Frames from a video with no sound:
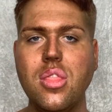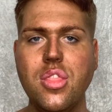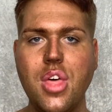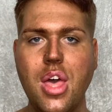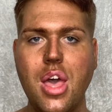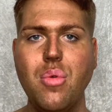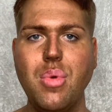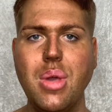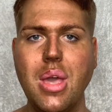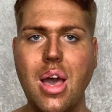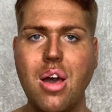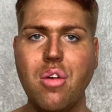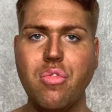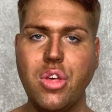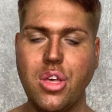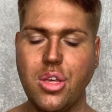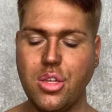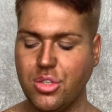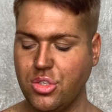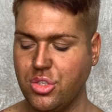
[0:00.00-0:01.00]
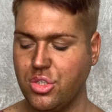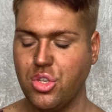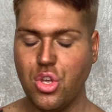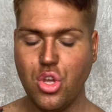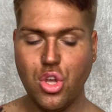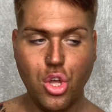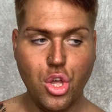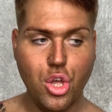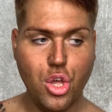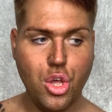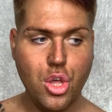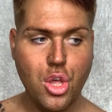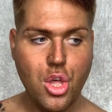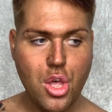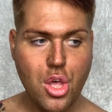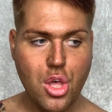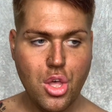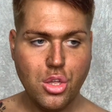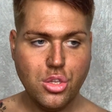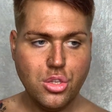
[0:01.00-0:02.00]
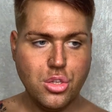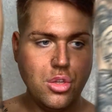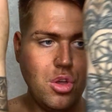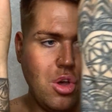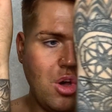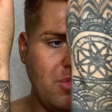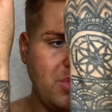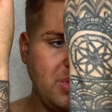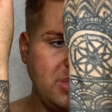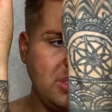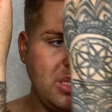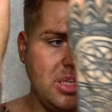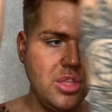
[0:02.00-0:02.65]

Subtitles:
there we have it. So obviously